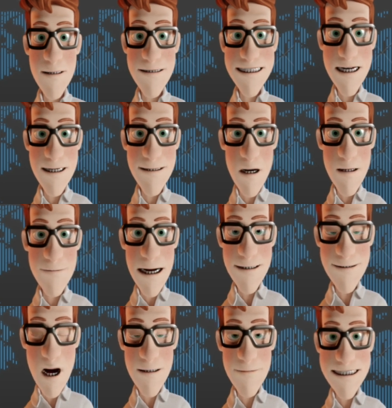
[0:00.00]
catalytic
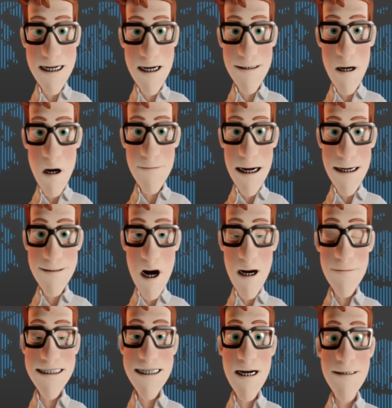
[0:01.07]
converter will
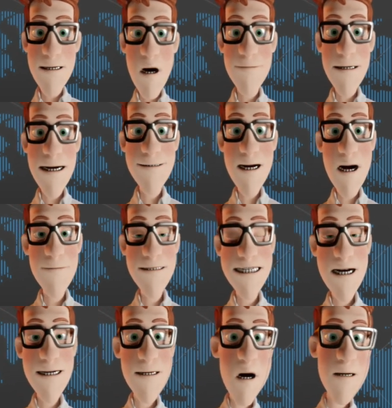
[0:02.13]
remain under
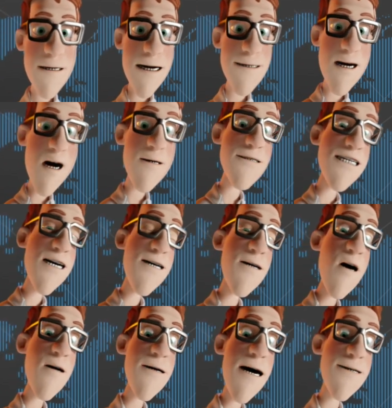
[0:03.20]
800 degrees
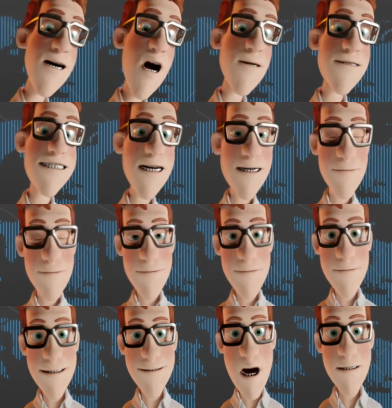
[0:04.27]
Celsius.
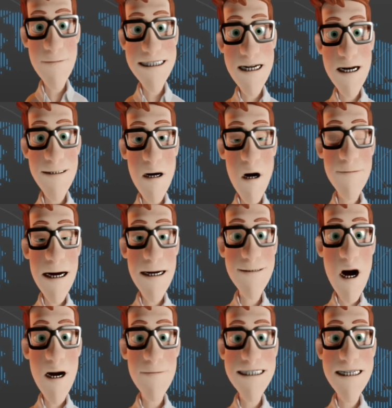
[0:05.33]
Therefore, all
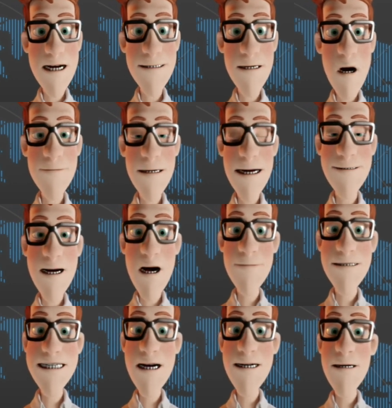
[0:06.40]
types of catalytic
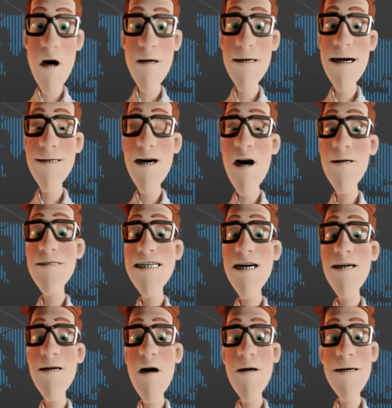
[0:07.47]
converter failures
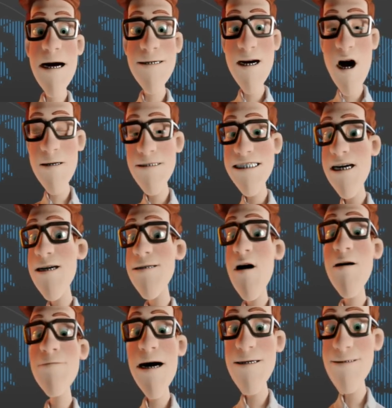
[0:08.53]
that involve
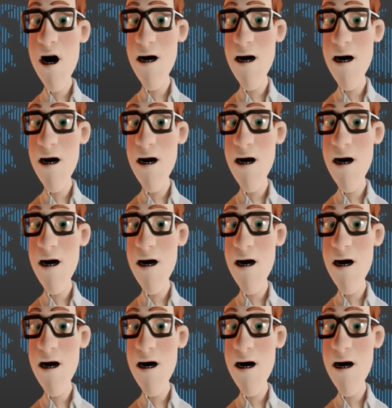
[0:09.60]
melting